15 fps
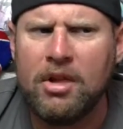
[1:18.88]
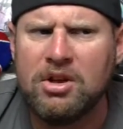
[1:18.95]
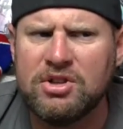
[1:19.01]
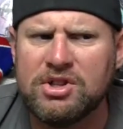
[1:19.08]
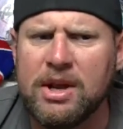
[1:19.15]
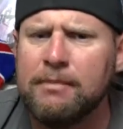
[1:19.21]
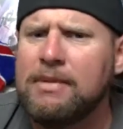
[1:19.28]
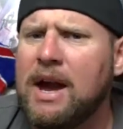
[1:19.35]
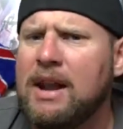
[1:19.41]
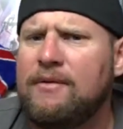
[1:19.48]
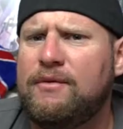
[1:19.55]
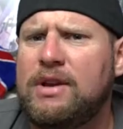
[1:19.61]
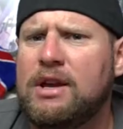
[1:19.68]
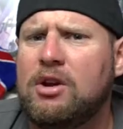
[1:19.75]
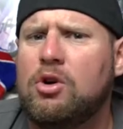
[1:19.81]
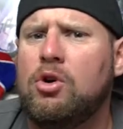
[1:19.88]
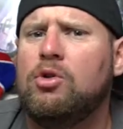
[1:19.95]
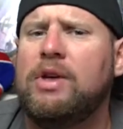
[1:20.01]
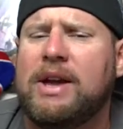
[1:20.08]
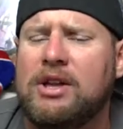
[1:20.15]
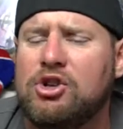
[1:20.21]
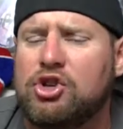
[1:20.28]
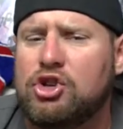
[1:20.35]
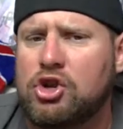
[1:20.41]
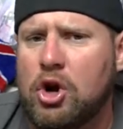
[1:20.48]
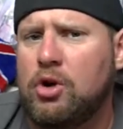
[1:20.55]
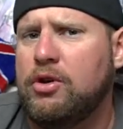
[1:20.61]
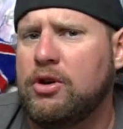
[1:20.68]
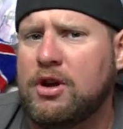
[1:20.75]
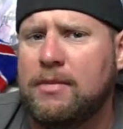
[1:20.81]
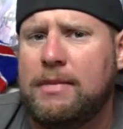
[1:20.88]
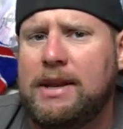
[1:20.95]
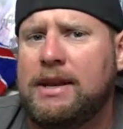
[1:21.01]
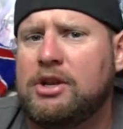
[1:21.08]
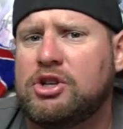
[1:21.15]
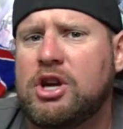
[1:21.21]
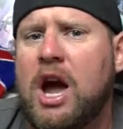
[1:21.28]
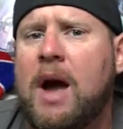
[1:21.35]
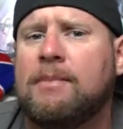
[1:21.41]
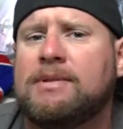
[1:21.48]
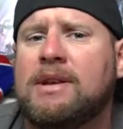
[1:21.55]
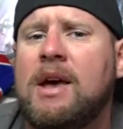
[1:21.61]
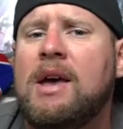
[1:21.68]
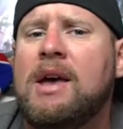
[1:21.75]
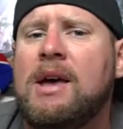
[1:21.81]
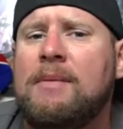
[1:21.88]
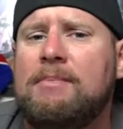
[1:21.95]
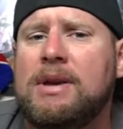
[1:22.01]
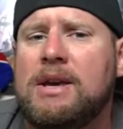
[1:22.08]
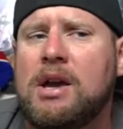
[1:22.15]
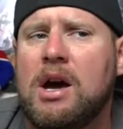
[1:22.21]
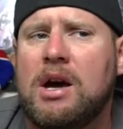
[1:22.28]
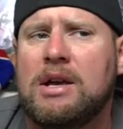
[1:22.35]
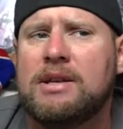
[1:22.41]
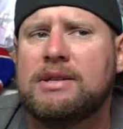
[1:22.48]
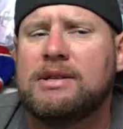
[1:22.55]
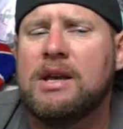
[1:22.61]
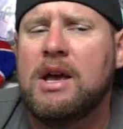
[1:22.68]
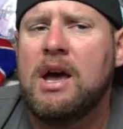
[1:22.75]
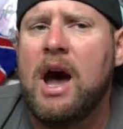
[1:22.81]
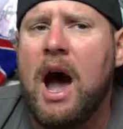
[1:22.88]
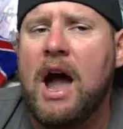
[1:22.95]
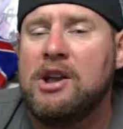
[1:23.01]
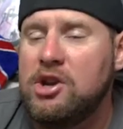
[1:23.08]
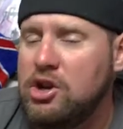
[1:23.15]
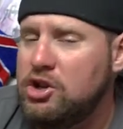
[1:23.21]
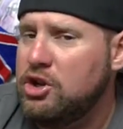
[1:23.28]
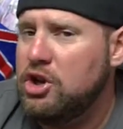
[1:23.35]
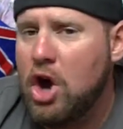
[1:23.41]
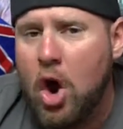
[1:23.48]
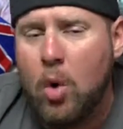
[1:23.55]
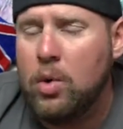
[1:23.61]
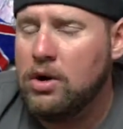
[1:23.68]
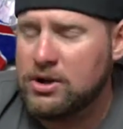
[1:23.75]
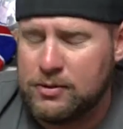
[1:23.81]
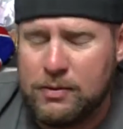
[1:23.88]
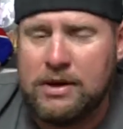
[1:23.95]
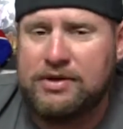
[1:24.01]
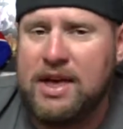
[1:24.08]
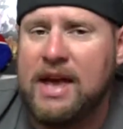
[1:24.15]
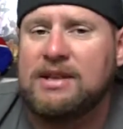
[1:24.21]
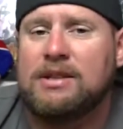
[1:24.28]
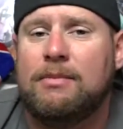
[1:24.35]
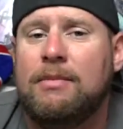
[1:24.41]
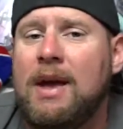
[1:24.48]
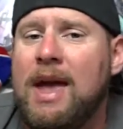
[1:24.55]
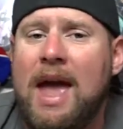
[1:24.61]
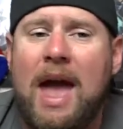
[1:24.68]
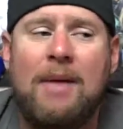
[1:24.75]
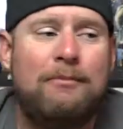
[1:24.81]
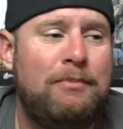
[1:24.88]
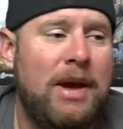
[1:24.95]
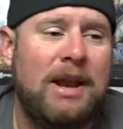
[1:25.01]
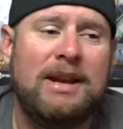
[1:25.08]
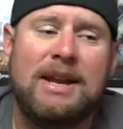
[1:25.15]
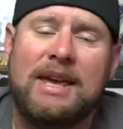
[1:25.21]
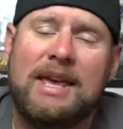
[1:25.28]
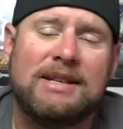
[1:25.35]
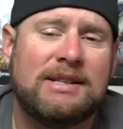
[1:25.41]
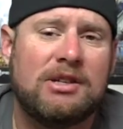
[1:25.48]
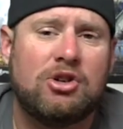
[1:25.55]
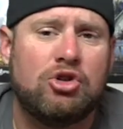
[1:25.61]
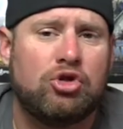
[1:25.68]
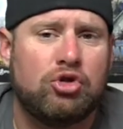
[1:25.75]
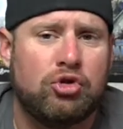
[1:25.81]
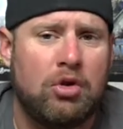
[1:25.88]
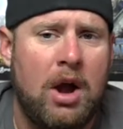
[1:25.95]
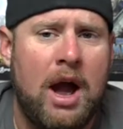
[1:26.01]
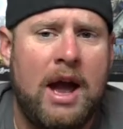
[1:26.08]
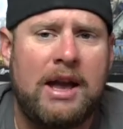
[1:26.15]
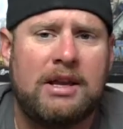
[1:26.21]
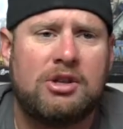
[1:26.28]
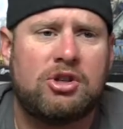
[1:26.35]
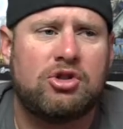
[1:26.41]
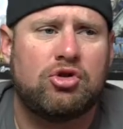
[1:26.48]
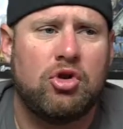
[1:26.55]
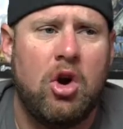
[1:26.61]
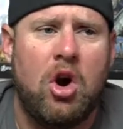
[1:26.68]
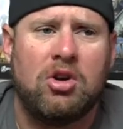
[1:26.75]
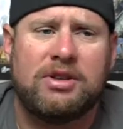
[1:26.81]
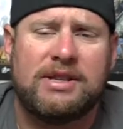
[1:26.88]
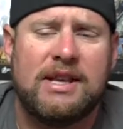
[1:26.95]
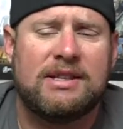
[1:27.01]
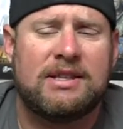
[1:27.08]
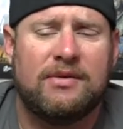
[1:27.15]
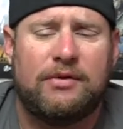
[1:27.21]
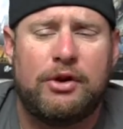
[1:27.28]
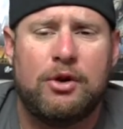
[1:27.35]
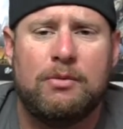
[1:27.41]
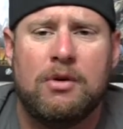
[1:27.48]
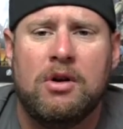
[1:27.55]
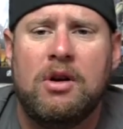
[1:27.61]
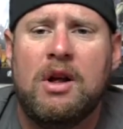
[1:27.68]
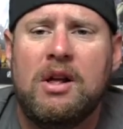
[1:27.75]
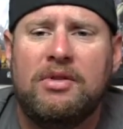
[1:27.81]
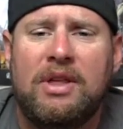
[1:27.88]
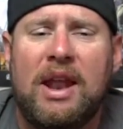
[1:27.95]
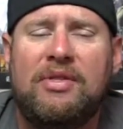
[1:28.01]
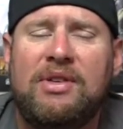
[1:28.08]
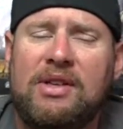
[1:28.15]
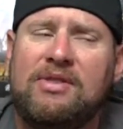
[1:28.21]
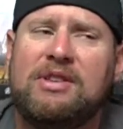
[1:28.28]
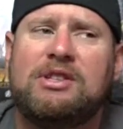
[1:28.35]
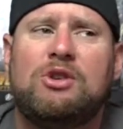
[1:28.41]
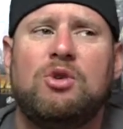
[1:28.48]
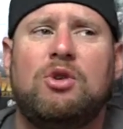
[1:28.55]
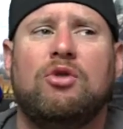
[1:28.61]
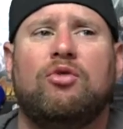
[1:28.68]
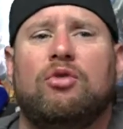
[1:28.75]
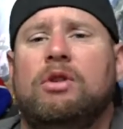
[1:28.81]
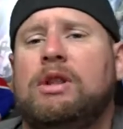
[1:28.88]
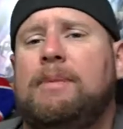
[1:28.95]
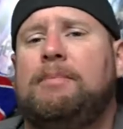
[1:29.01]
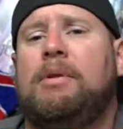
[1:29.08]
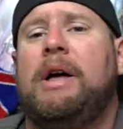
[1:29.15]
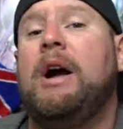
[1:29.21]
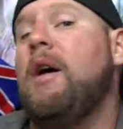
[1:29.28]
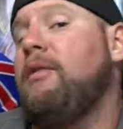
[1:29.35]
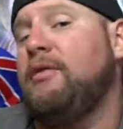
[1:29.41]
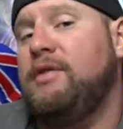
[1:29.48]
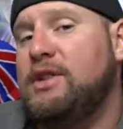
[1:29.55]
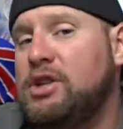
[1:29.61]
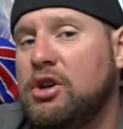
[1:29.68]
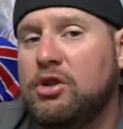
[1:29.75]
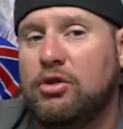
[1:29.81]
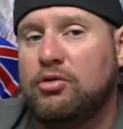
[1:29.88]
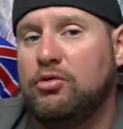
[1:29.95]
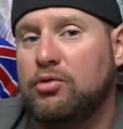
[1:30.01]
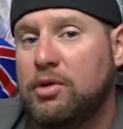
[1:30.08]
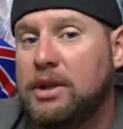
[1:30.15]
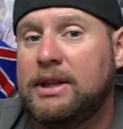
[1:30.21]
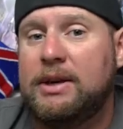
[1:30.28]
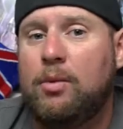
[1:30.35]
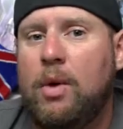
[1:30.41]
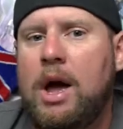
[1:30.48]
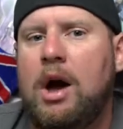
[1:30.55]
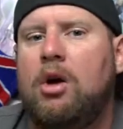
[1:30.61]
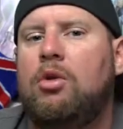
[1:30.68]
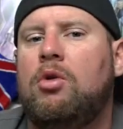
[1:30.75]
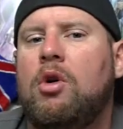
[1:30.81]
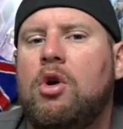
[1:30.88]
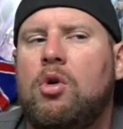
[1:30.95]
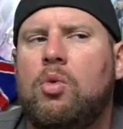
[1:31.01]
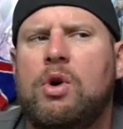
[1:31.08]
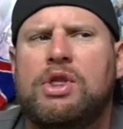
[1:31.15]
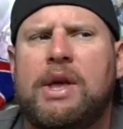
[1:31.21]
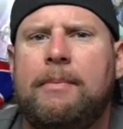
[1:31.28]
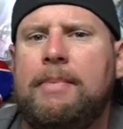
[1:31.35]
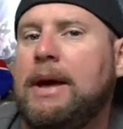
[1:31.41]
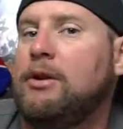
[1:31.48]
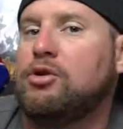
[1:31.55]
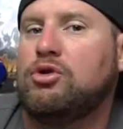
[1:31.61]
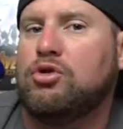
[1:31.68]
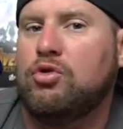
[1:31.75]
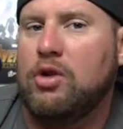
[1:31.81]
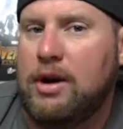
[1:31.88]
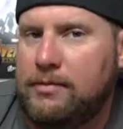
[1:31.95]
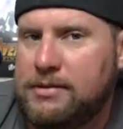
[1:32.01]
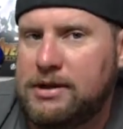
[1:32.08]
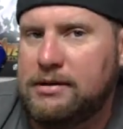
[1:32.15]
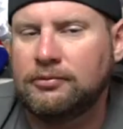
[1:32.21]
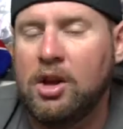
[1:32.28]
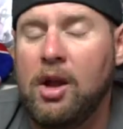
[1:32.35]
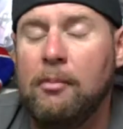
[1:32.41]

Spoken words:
some kind of vehicle that can show their comedic chops, because you know Will Smith has them, and Benedict has such a dry, strong sense of humor that I think these two could really play off of each other really well with a better script.